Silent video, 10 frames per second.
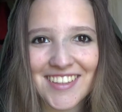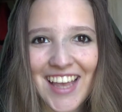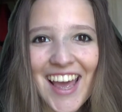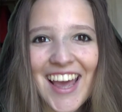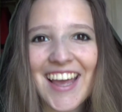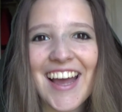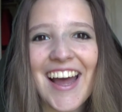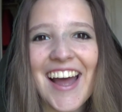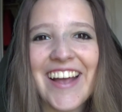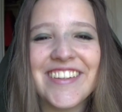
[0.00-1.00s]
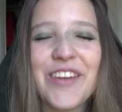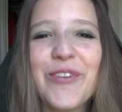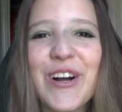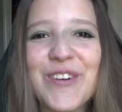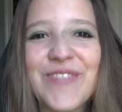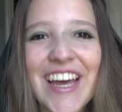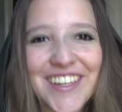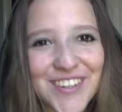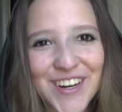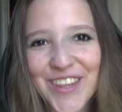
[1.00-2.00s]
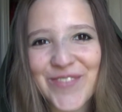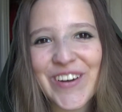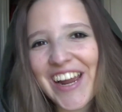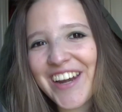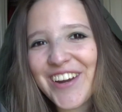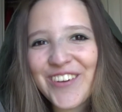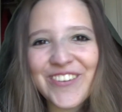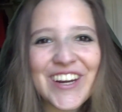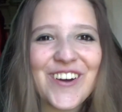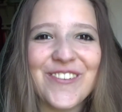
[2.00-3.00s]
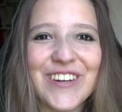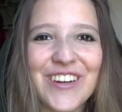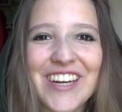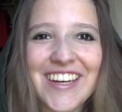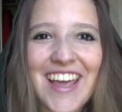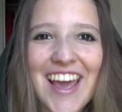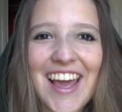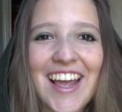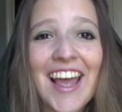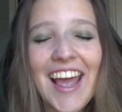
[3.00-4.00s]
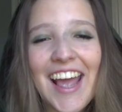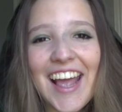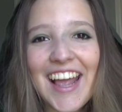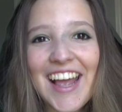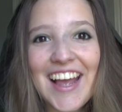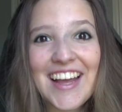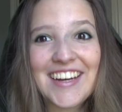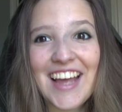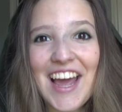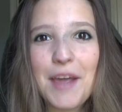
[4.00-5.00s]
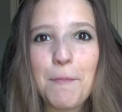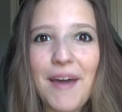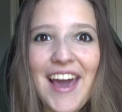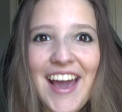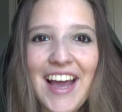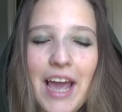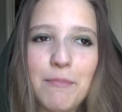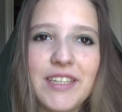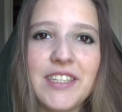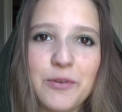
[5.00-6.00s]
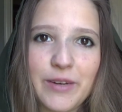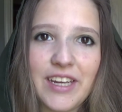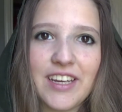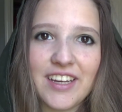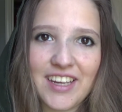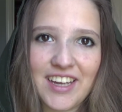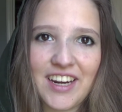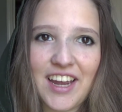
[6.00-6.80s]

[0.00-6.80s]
Hey guys, and welcome back to another brand new video for you today. And I'm back. I missed a week again.